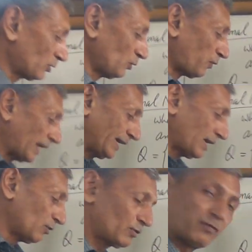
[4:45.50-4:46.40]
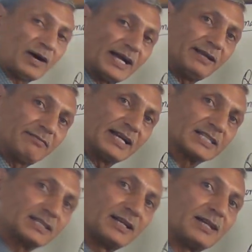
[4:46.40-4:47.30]
have to find out 5
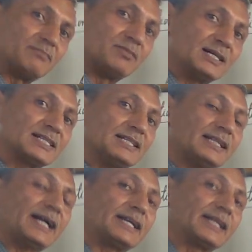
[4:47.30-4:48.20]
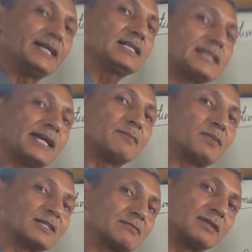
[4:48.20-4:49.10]
rational numbers, in that case n
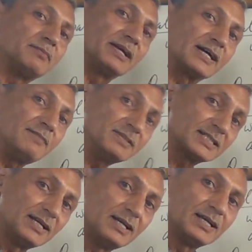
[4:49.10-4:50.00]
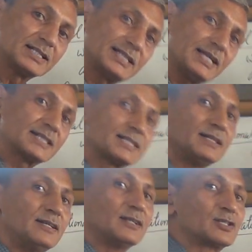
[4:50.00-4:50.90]
plus 1 becomes 6.
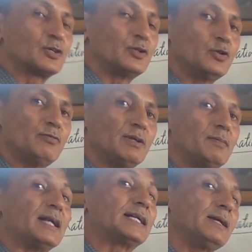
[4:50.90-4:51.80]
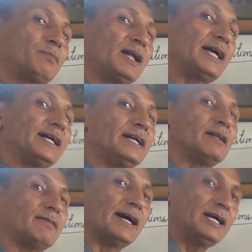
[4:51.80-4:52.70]
So you will multiply and
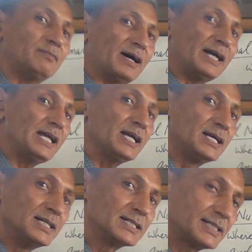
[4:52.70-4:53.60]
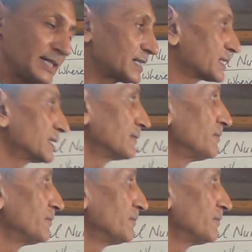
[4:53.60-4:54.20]
divide by 6.